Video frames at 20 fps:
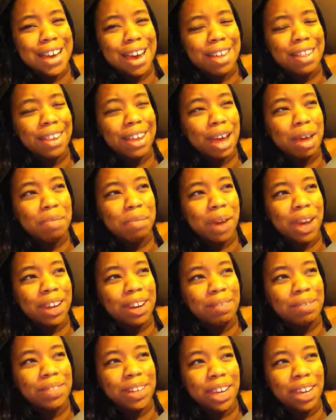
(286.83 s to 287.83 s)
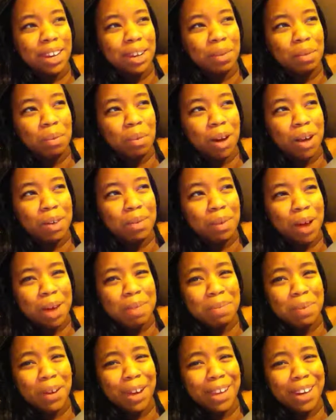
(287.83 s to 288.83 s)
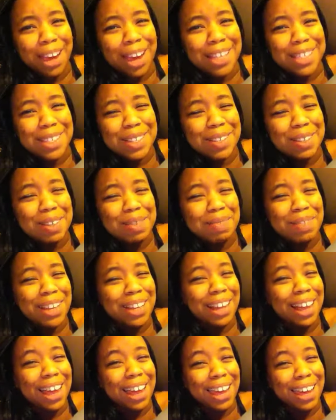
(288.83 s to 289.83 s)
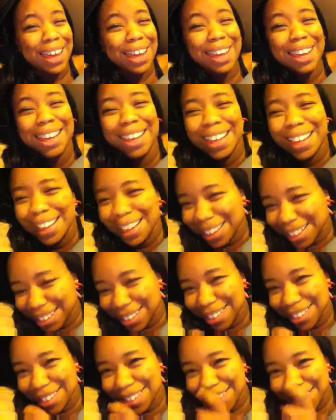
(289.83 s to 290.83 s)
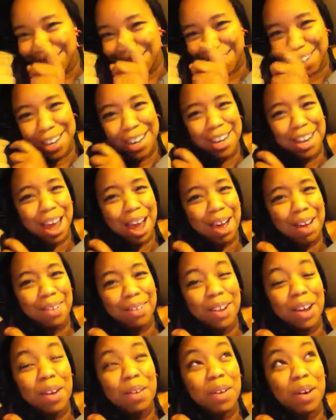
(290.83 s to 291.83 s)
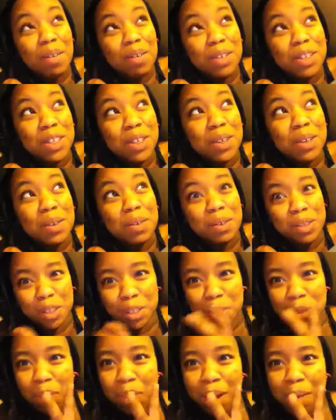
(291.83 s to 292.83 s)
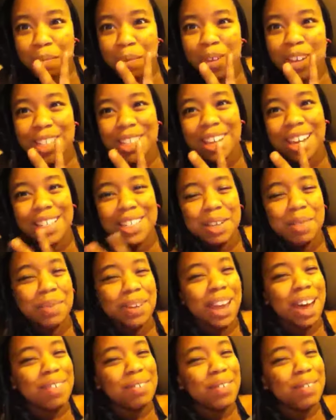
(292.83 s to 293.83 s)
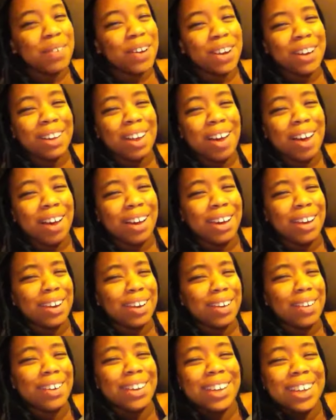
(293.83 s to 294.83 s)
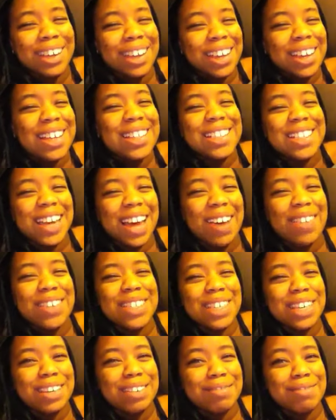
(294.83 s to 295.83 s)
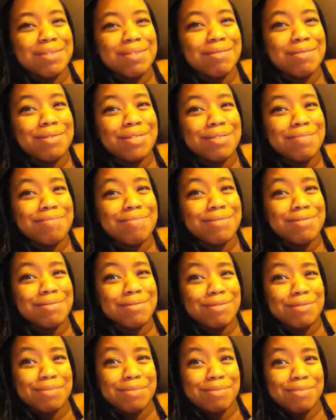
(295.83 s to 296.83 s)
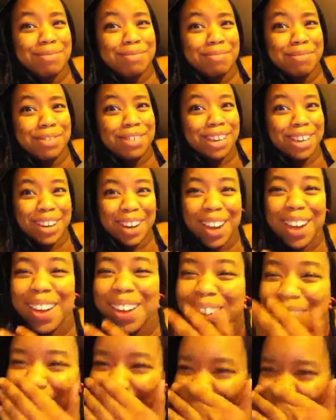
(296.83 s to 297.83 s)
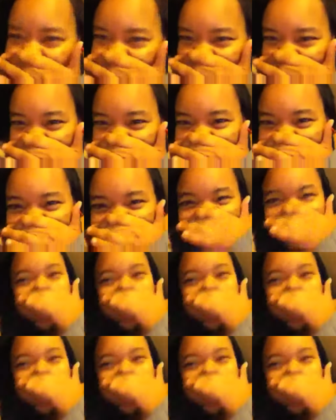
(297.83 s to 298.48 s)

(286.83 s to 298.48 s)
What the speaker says: think I might have dated one white boy in high school, but like not, no, oh, two white boys in high school, but not for very long, So I was like, oh, you know?